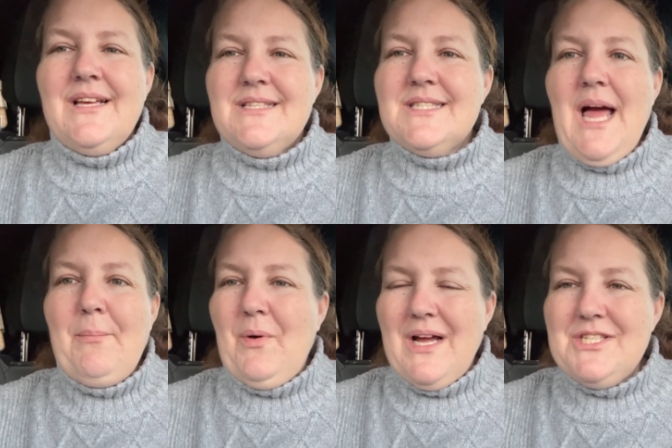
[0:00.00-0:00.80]

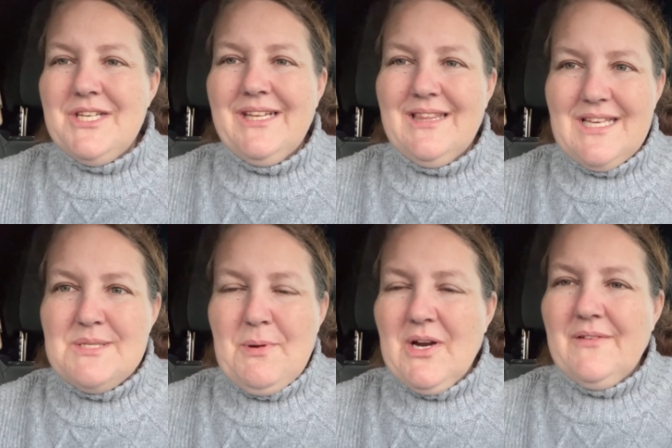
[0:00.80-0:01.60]
Stop watching
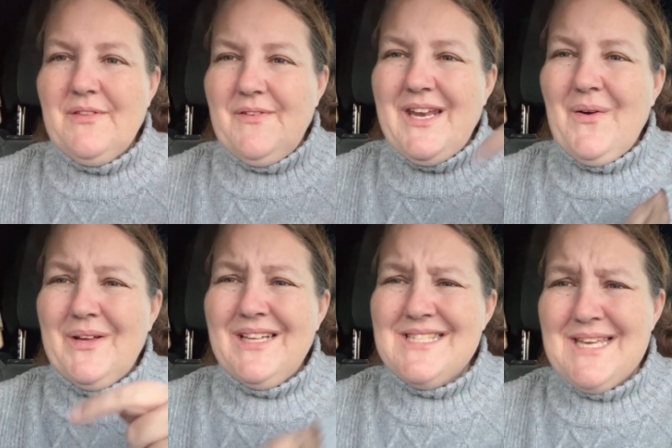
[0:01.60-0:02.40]
this part of the video
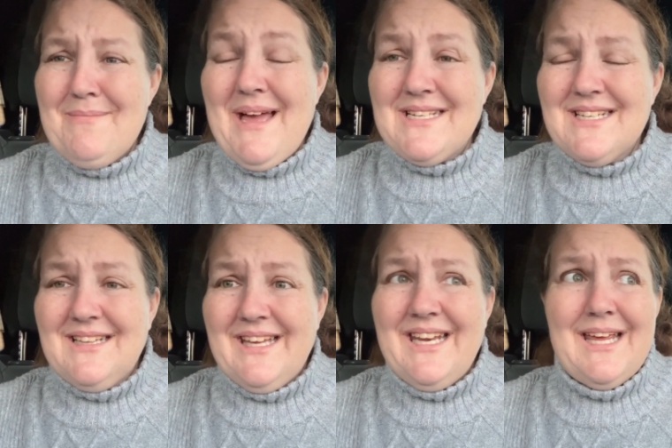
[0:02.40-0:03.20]
and let's get back to
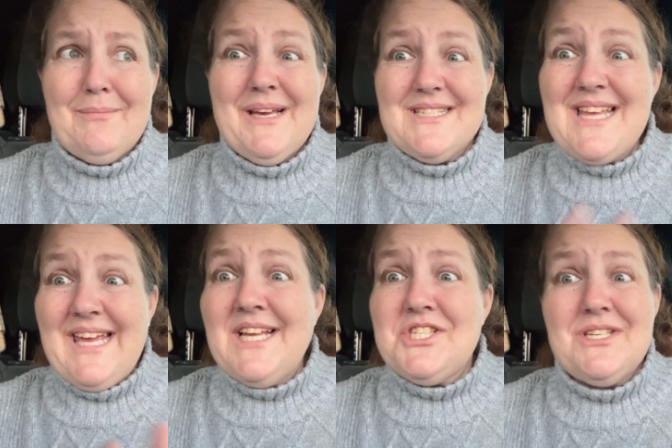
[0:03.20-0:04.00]
cleaning, because that
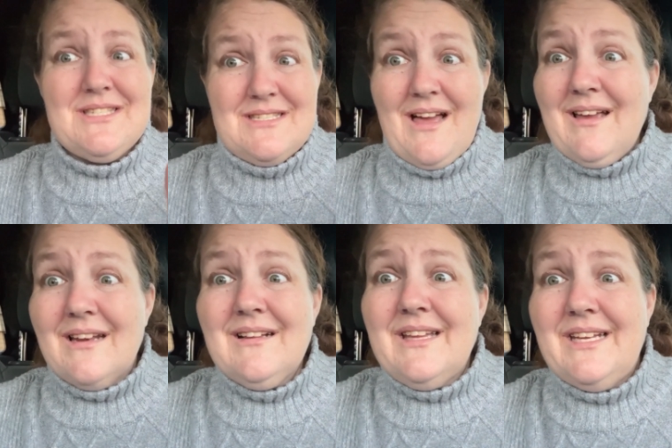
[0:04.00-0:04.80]
kitchen is not
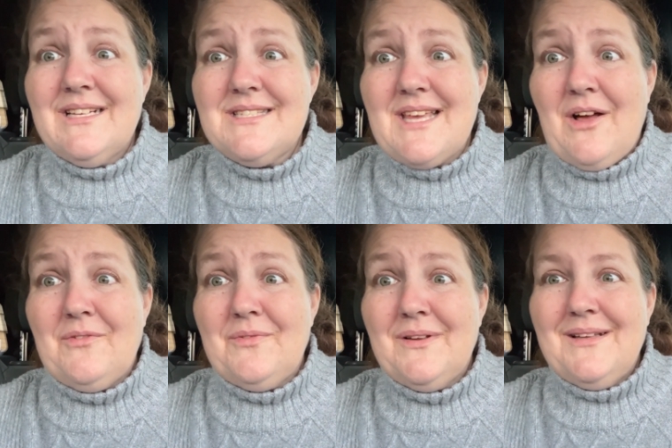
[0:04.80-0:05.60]
going to clean
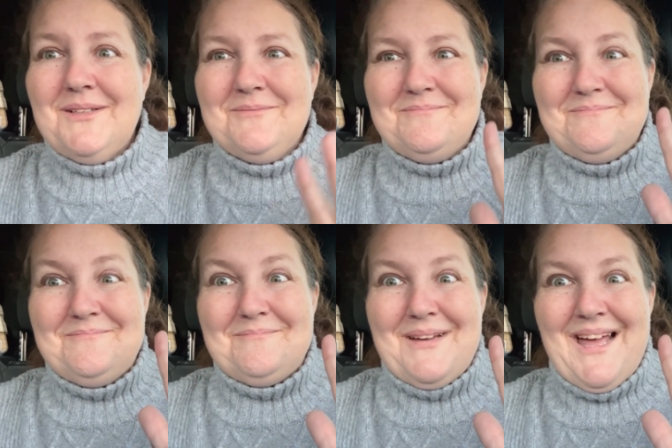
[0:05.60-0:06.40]
itself.
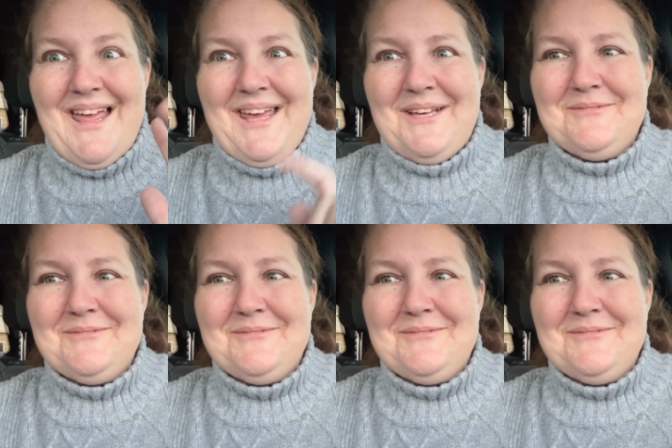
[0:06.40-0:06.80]
Bye.